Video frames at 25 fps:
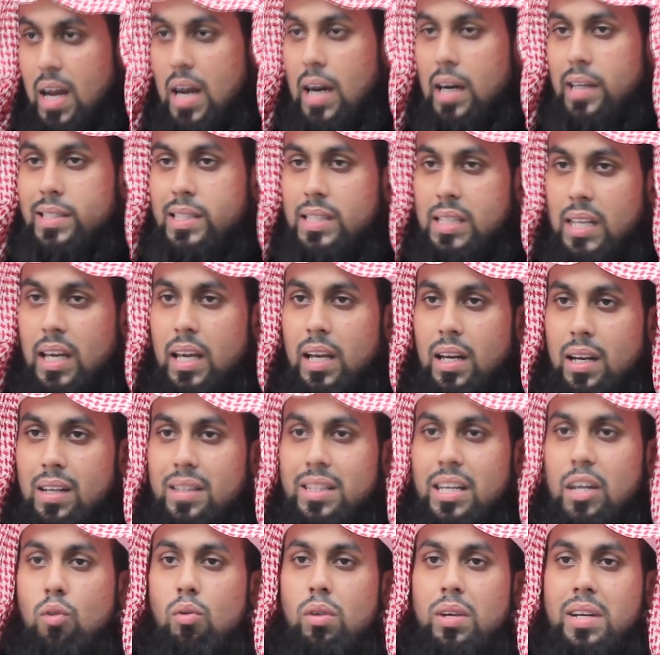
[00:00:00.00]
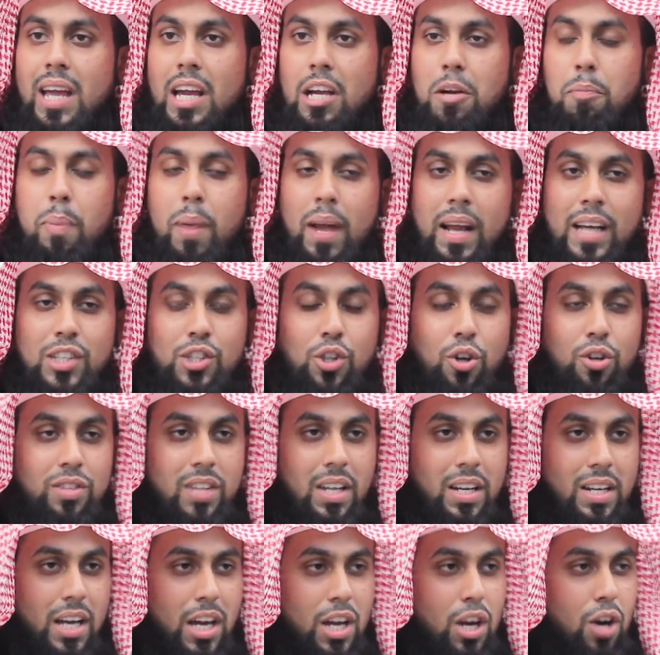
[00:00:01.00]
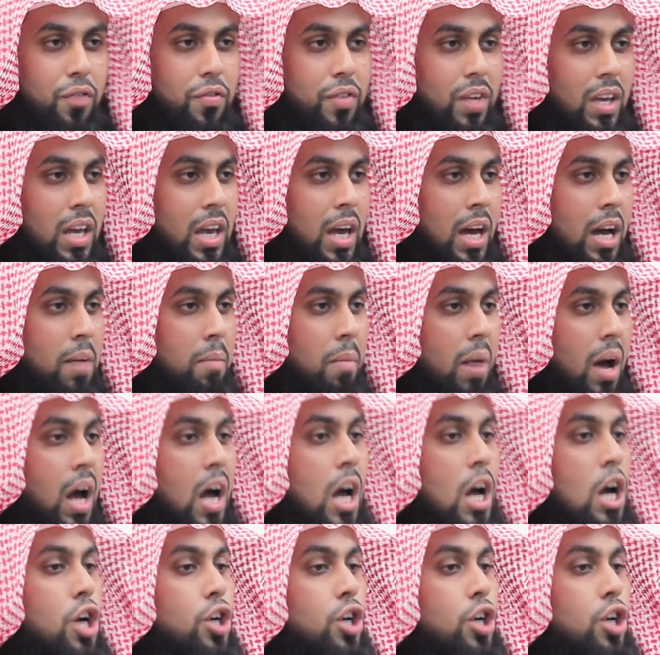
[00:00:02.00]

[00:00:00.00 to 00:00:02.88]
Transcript: A scene that will take place on the day of Qiyamah.